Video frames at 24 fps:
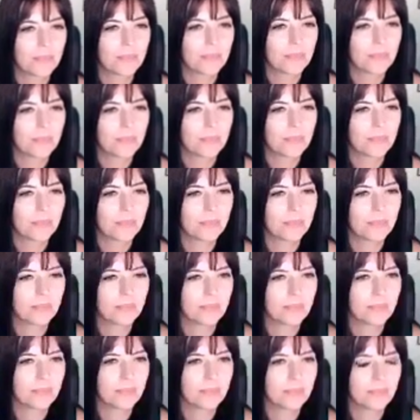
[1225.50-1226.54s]

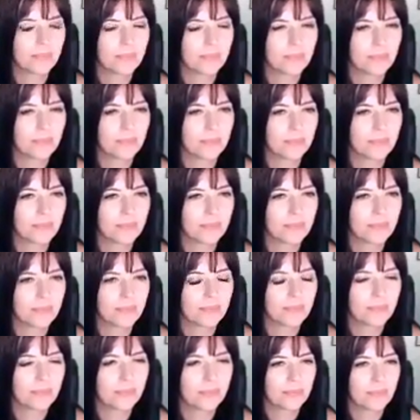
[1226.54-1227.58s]

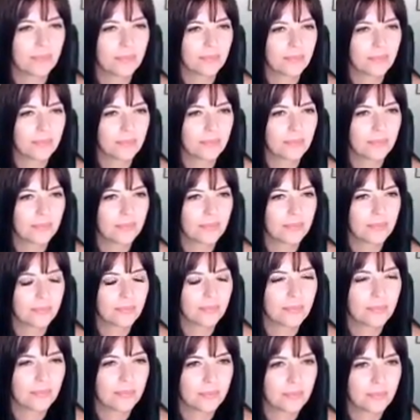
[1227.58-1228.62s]

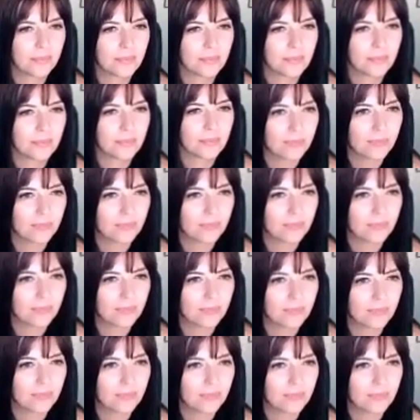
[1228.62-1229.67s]

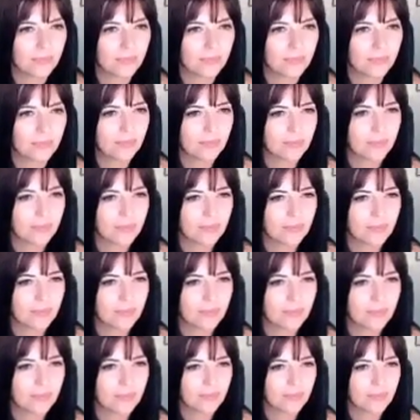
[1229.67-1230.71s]

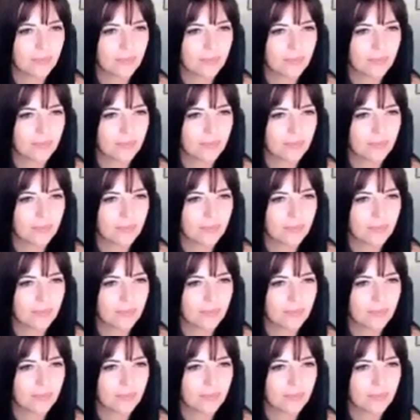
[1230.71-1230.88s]
The person shown says nothing.